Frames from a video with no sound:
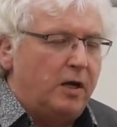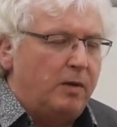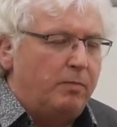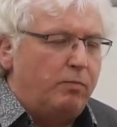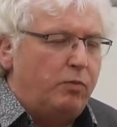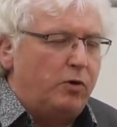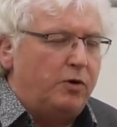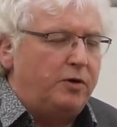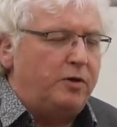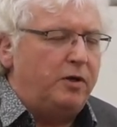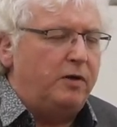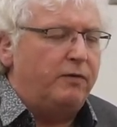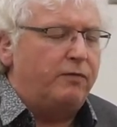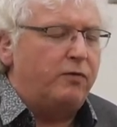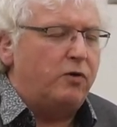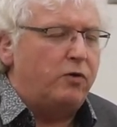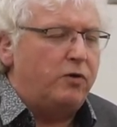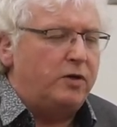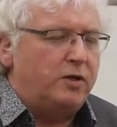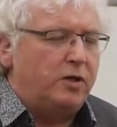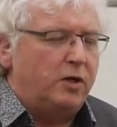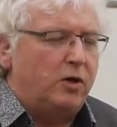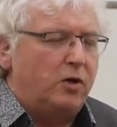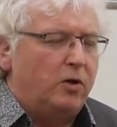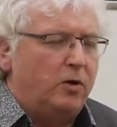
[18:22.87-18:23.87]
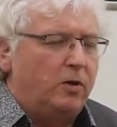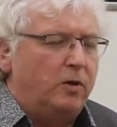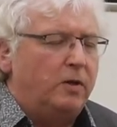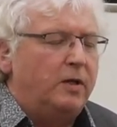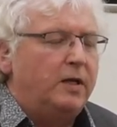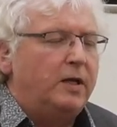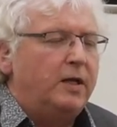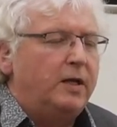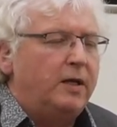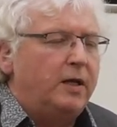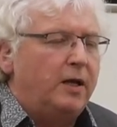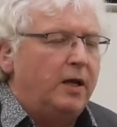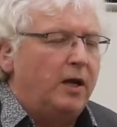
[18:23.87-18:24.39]
a body of critical
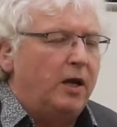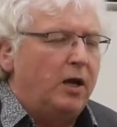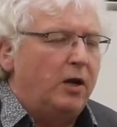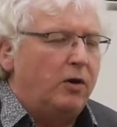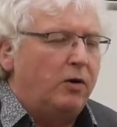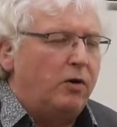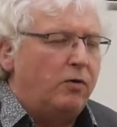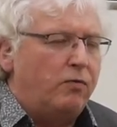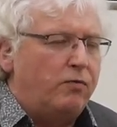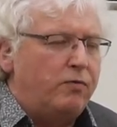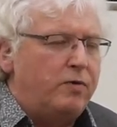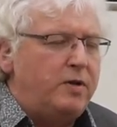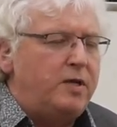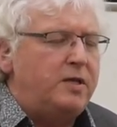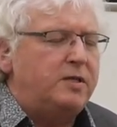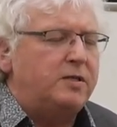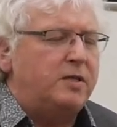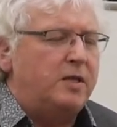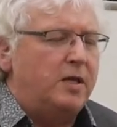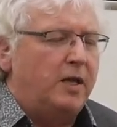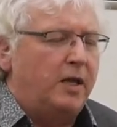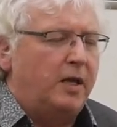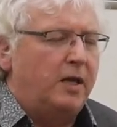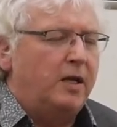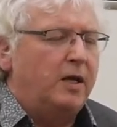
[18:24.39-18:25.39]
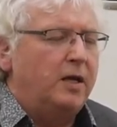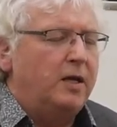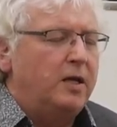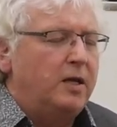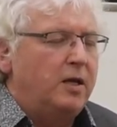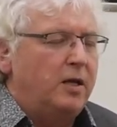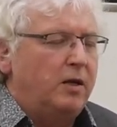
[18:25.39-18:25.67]
uh, reasoning,